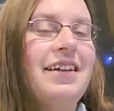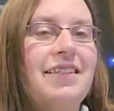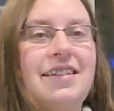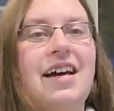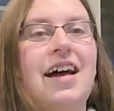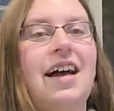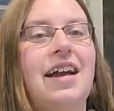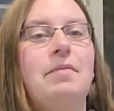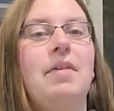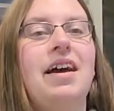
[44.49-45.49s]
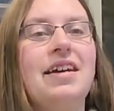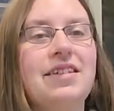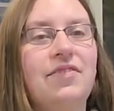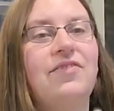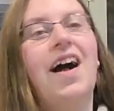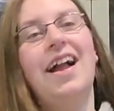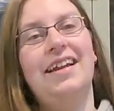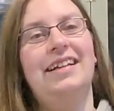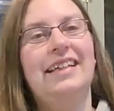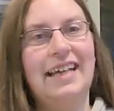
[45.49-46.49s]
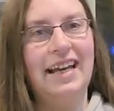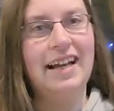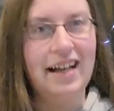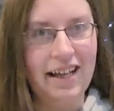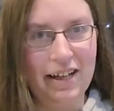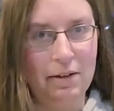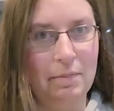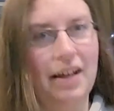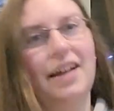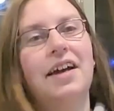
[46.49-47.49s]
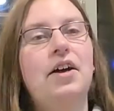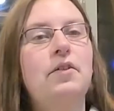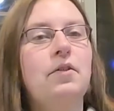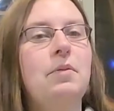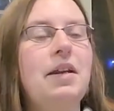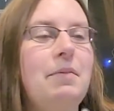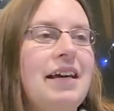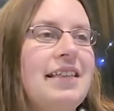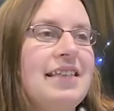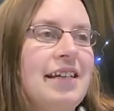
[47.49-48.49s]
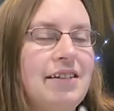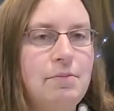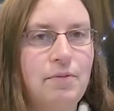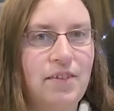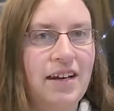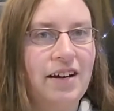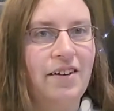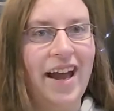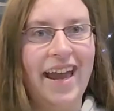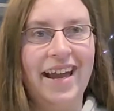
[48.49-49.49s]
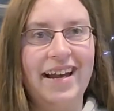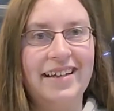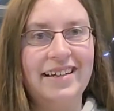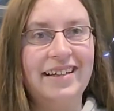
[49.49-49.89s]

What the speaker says: The time has finally come for me to make this announcement video and